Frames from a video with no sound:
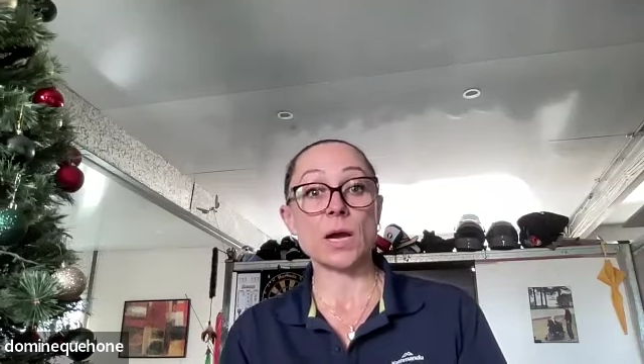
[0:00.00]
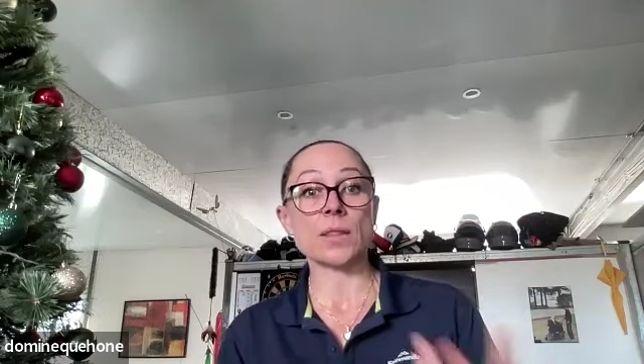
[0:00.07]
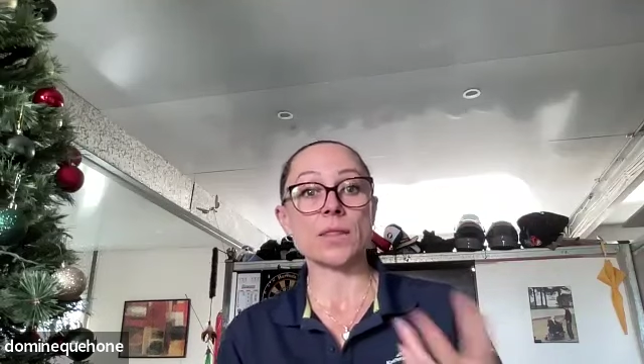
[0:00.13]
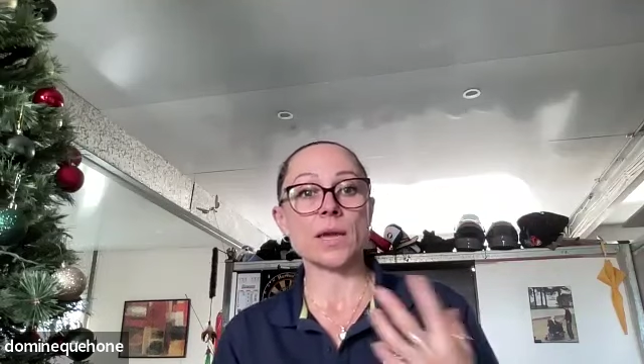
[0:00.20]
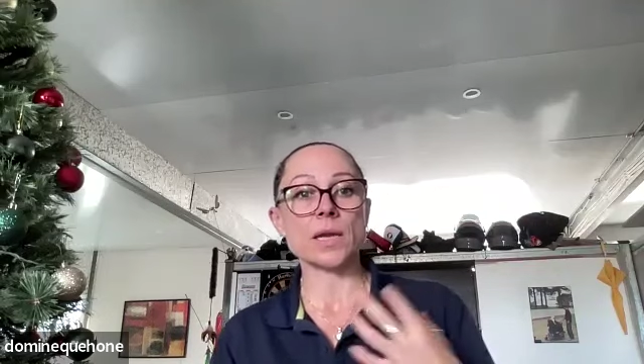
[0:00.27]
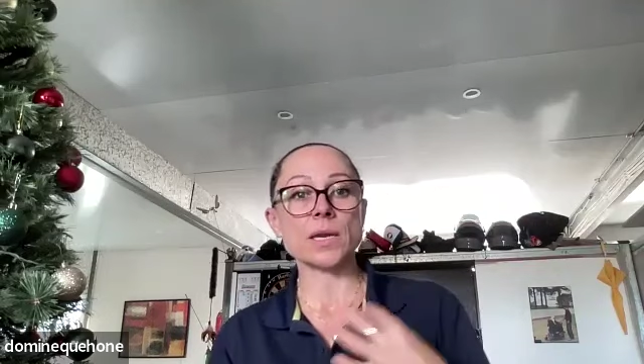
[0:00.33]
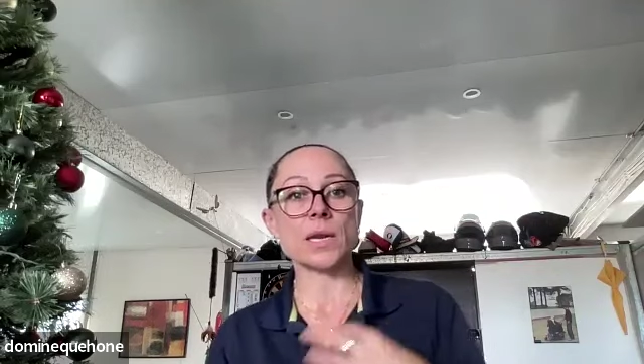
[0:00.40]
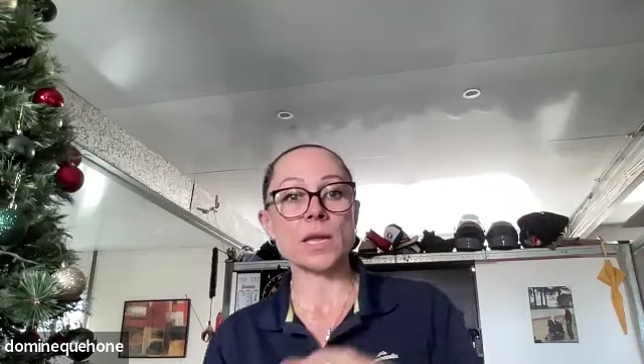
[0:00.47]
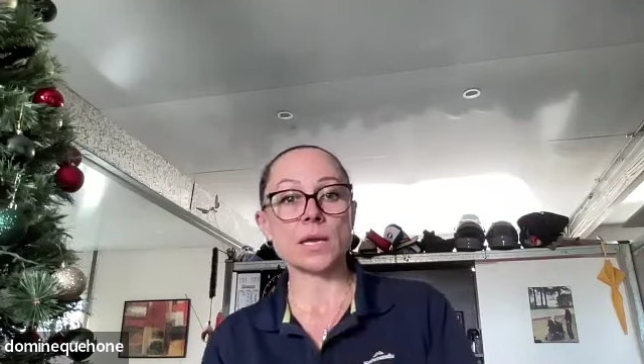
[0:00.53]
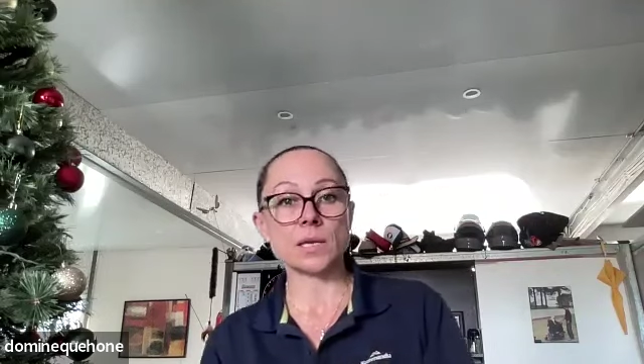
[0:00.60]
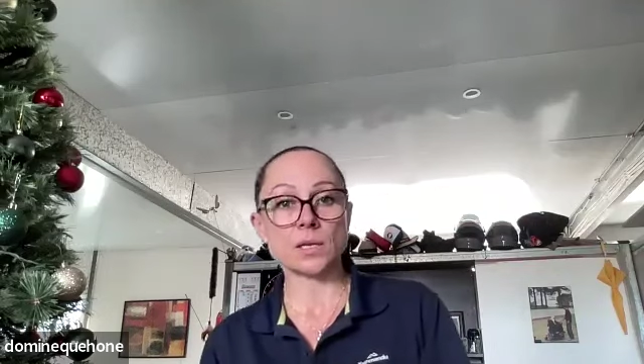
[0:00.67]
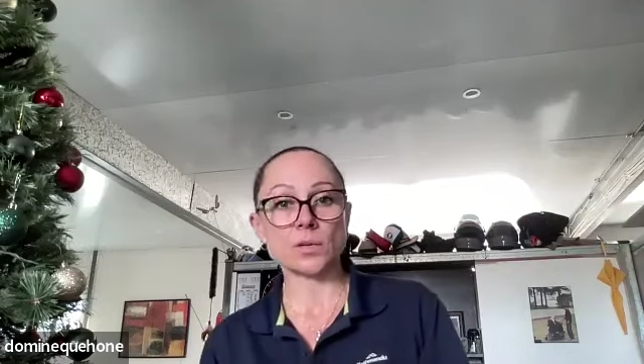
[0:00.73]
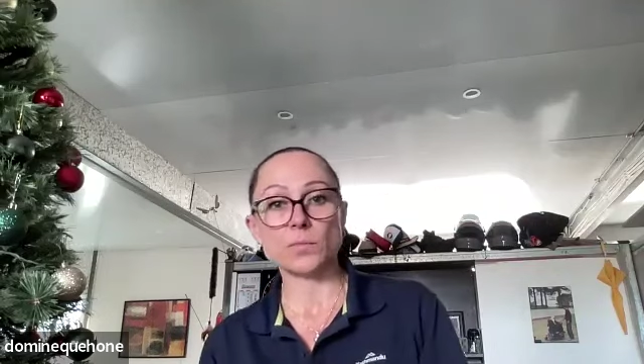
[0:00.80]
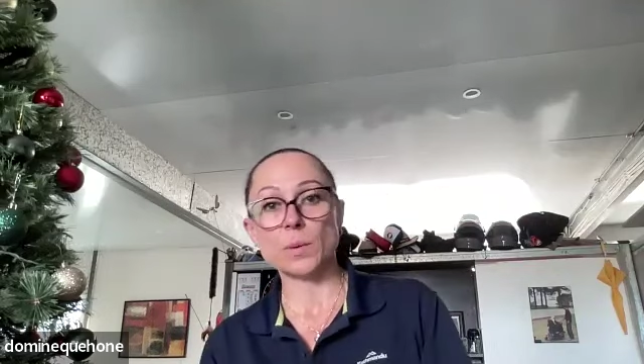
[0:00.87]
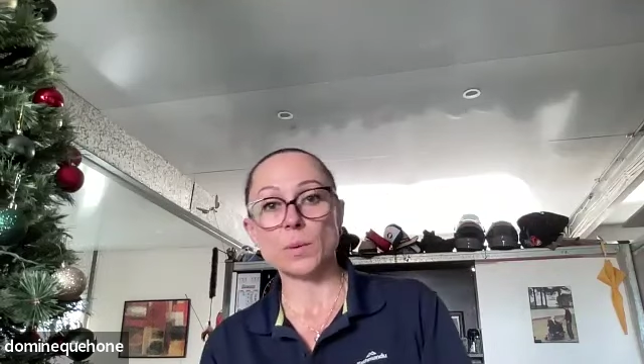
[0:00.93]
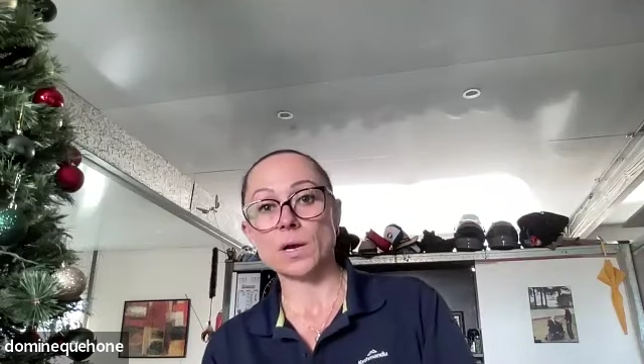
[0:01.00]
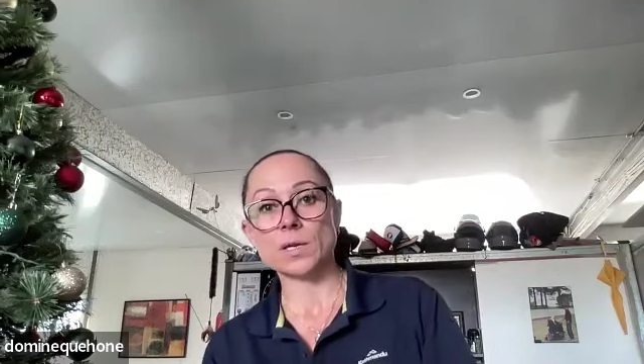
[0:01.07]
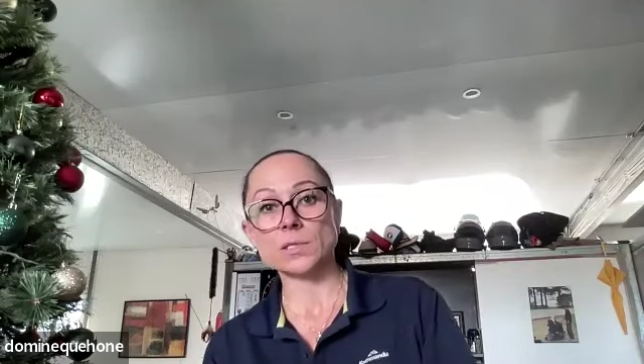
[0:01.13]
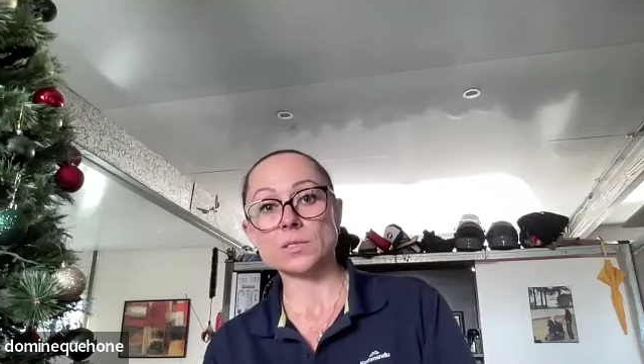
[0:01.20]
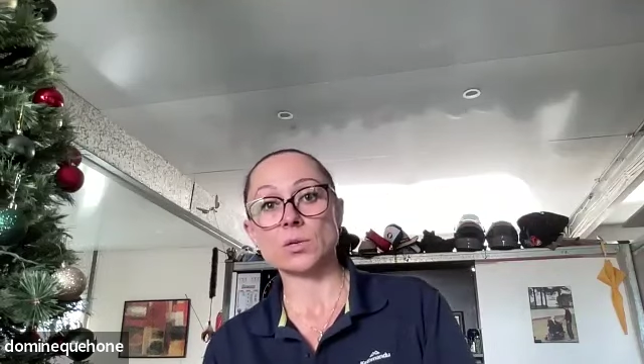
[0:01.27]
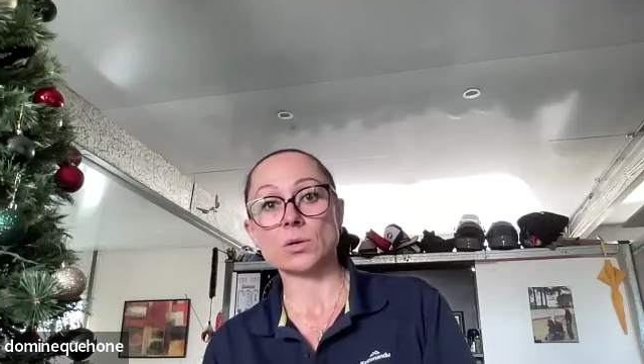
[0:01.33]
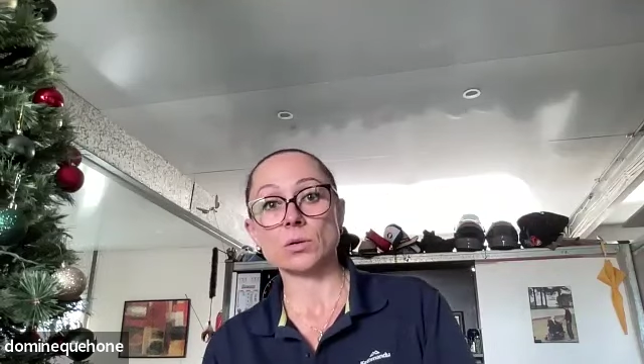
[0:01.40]
Are they a negative
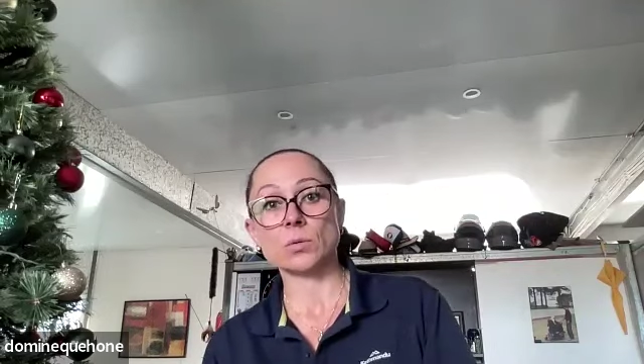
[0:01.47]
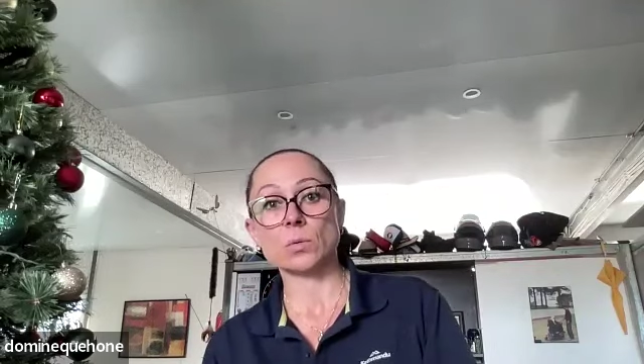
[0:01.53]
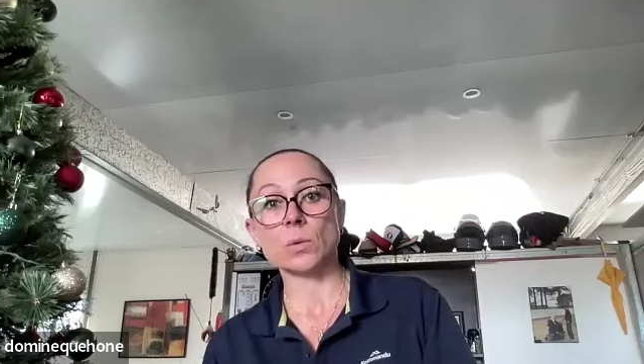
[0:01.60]
bias dog?